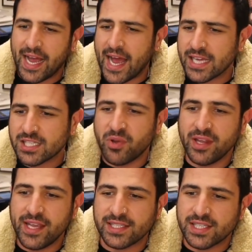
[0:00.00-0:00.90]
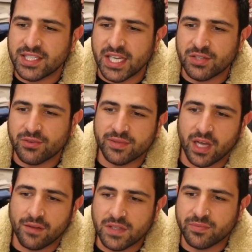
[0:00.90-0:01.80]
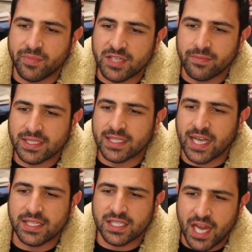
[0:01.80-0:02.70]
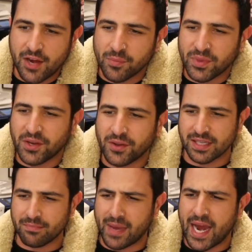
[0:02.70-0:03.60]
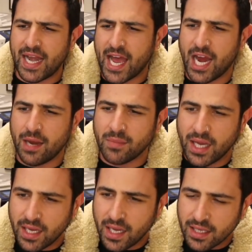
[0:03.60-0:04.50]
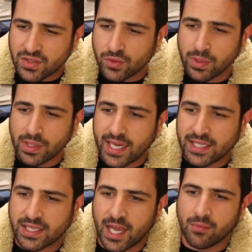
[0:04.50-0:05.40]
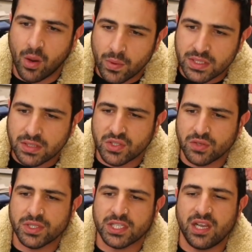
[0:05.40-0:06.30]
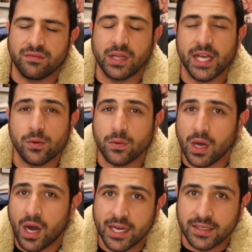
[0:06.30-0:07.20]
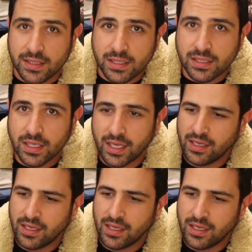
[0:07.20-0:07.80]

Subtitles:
As per the SEC scripts of the speech must stay secret because the main aim to release them was to receive legal guidance.